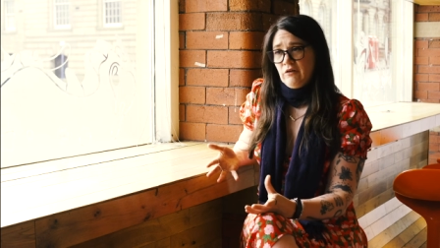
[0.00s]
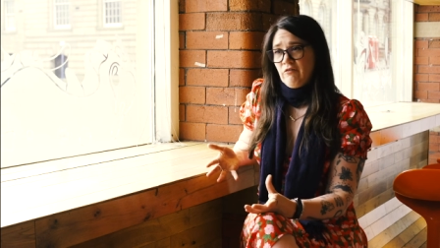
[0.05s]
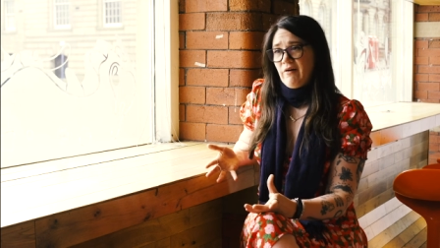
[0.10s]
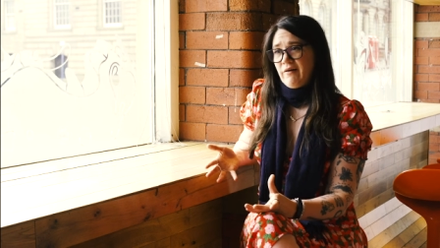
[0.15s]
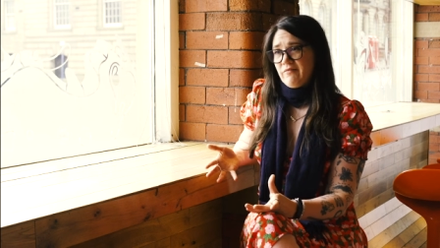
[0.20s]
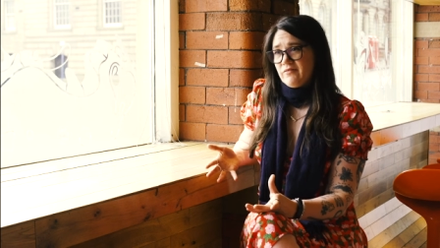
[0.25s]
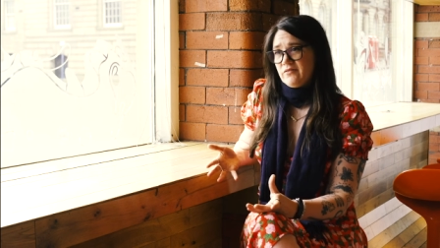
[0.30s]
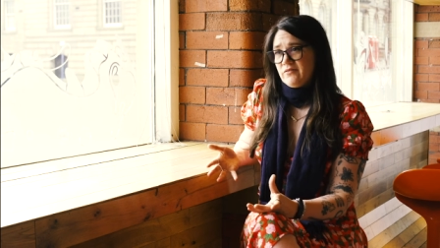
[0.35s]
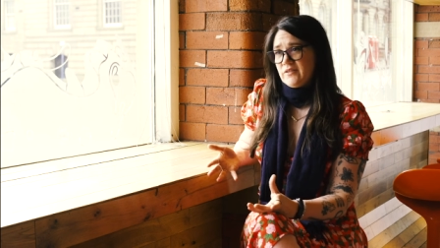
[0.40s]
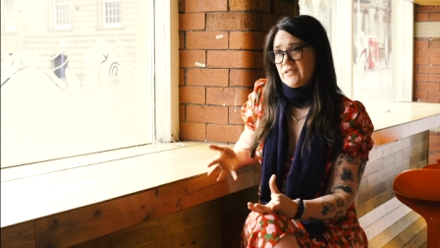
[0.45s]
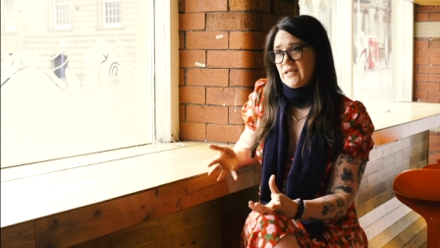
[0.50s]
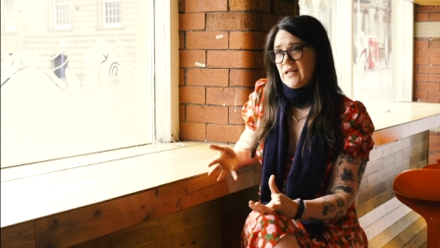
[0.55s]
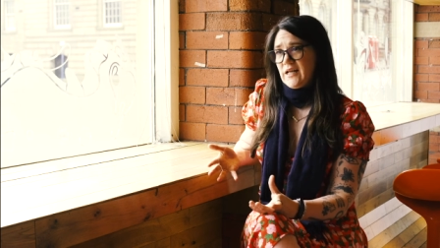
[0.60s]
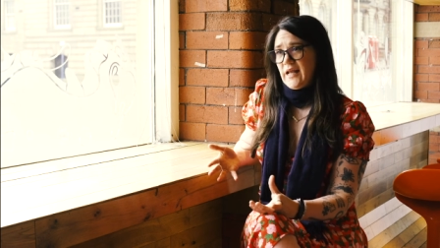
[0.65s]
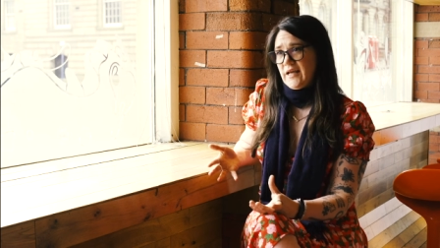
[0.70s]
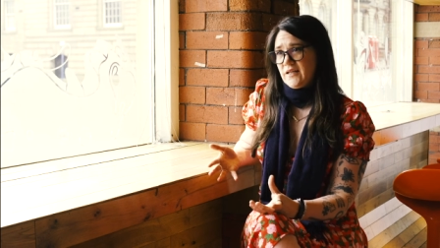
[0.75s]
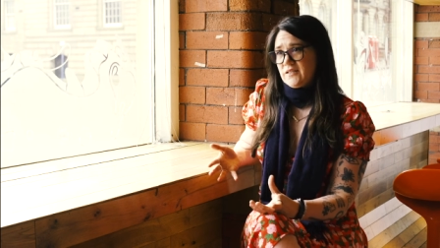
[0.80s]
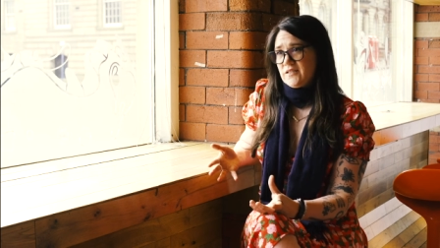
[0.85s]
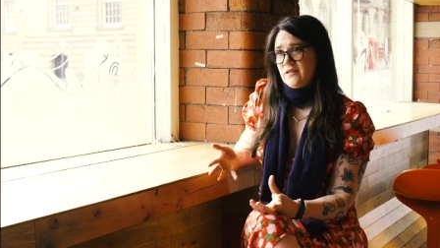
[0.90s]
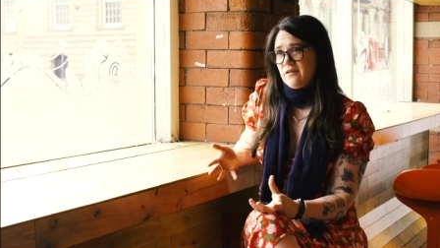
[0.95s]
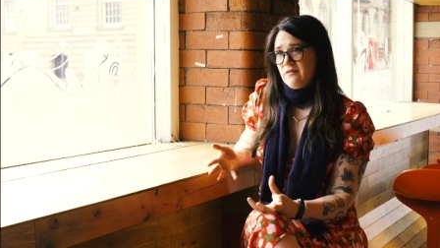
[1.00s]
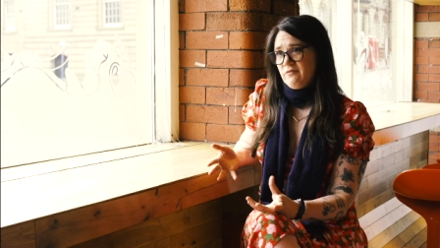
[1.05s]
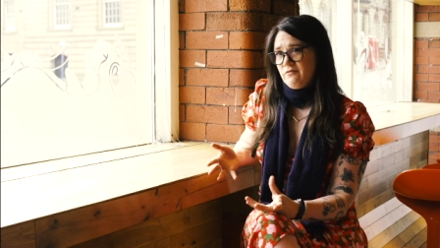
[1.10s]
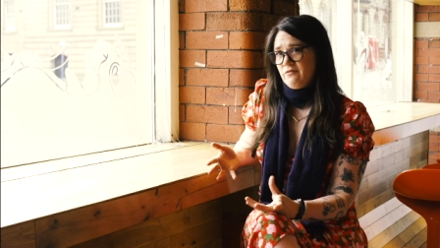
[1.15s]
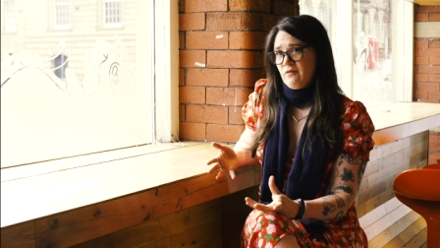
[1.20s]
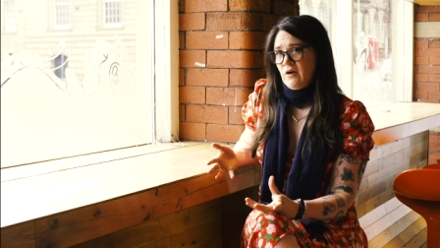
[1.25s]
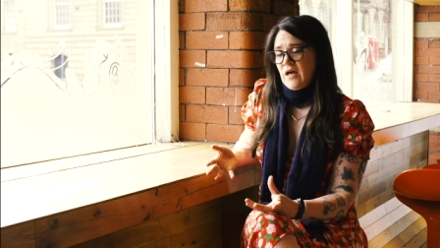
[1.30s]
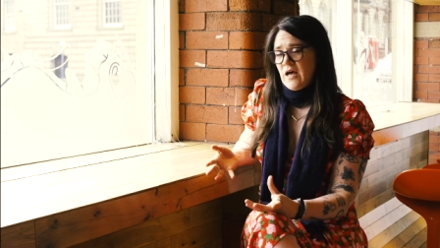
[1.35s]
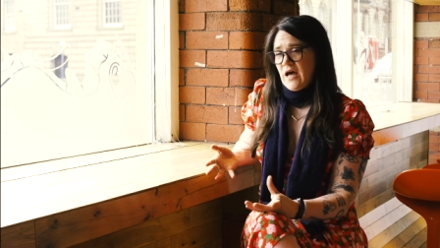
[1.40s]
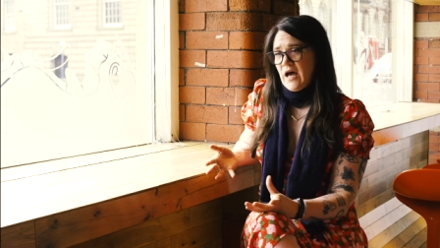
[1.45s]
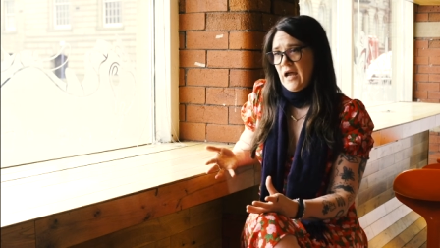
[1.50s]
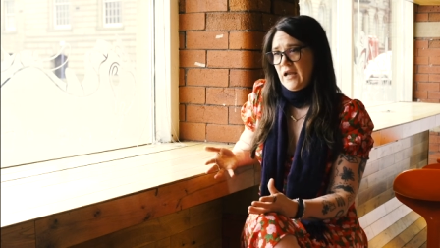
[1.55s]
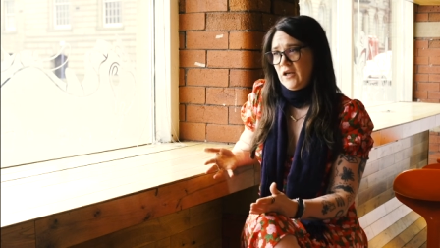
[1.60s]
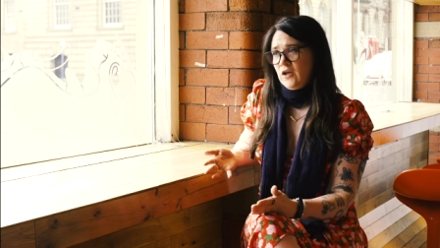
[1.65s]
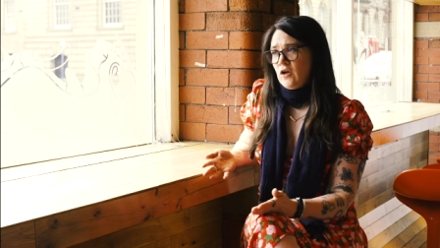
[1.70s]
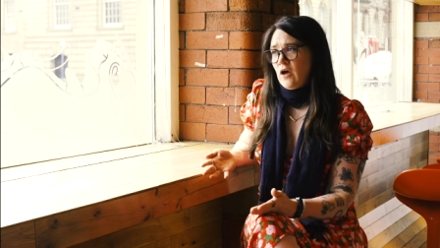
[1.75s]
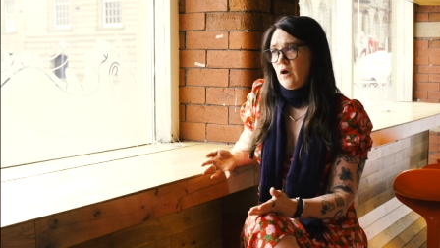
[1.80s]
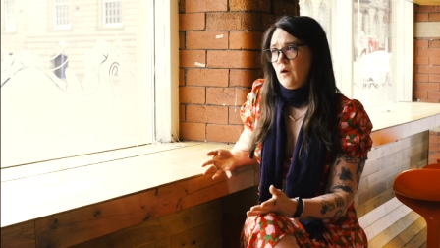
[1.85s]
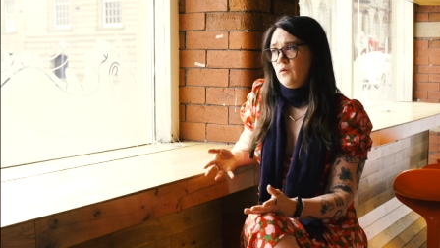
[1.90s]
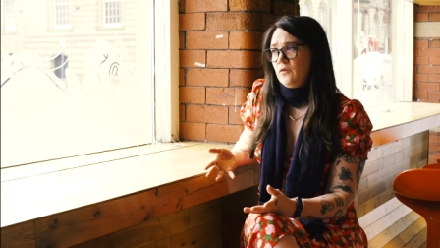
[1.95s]
craftivist collective. I
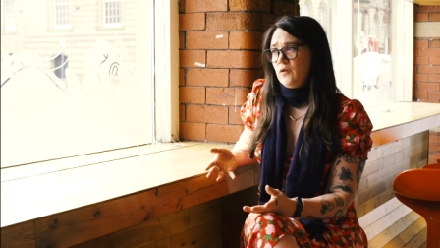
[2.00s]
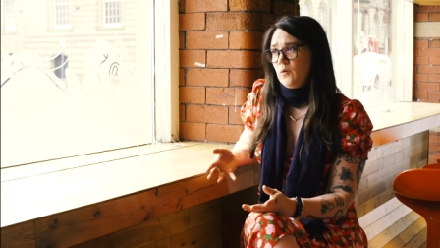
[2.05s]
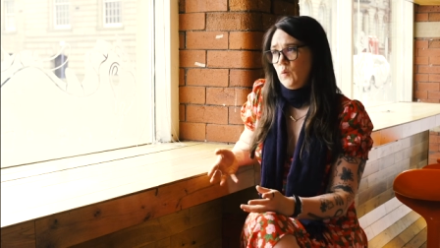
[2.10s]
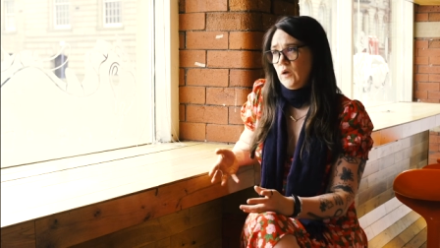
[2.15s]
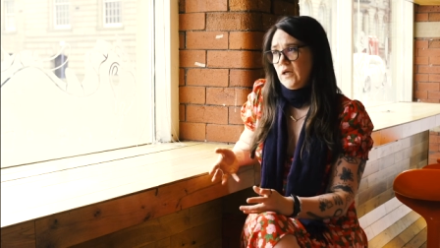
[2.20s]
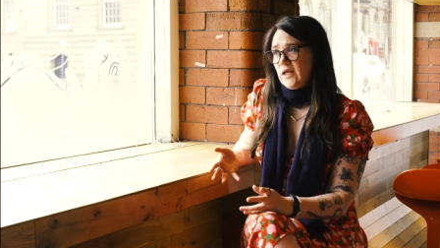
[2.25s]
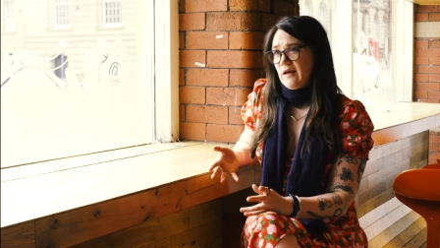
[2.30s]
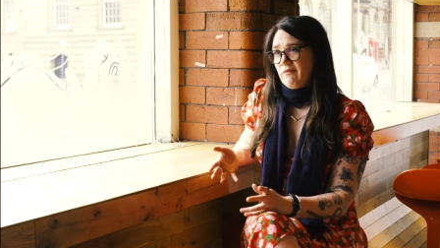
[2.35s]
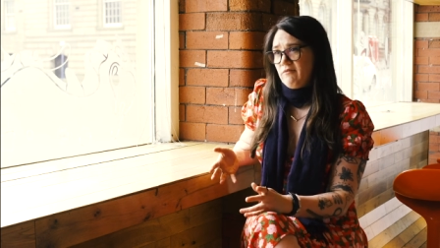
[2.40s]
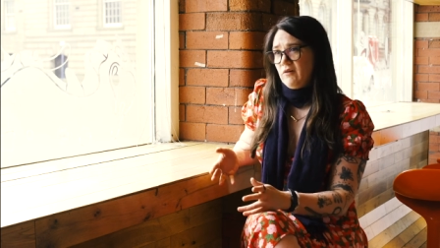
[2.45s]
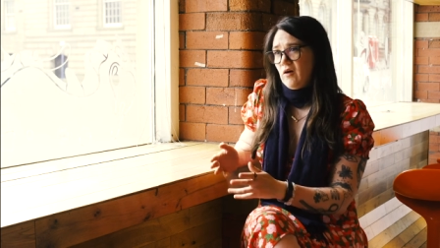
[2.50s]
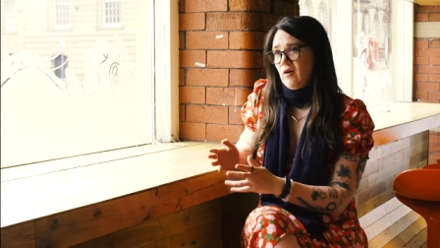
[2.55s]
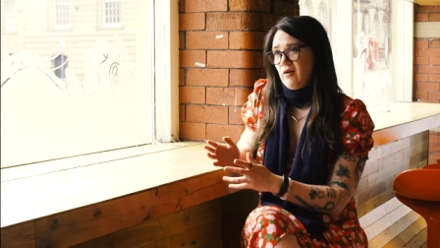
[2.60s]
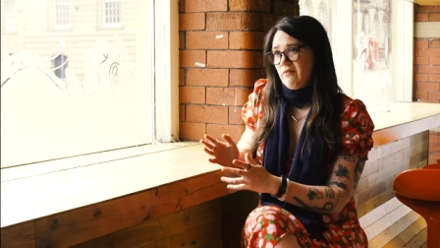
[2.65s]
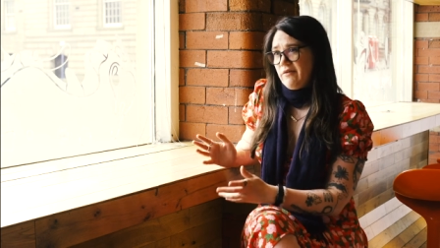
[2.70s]
know that we can have a lot